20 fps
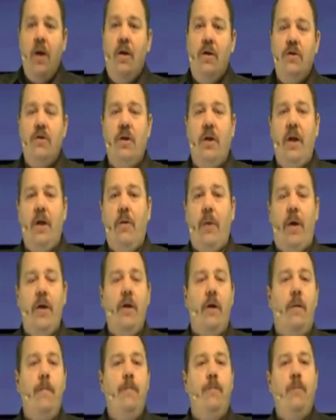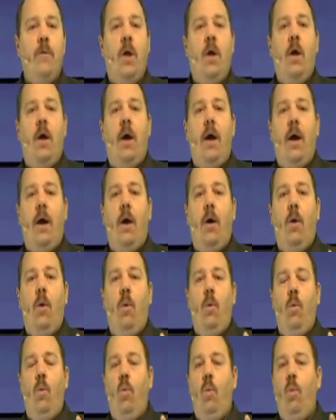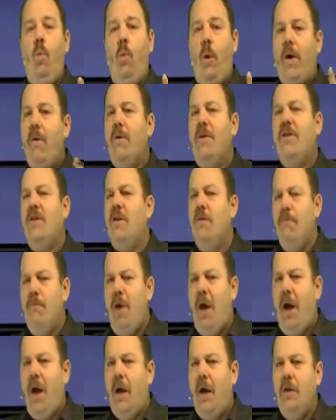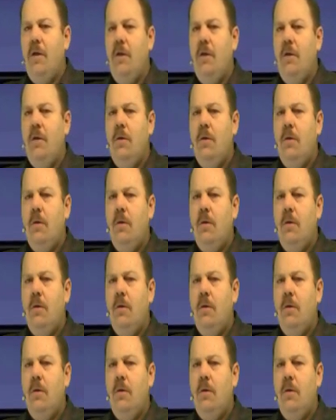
Here's the link right here. Uh, where is the mud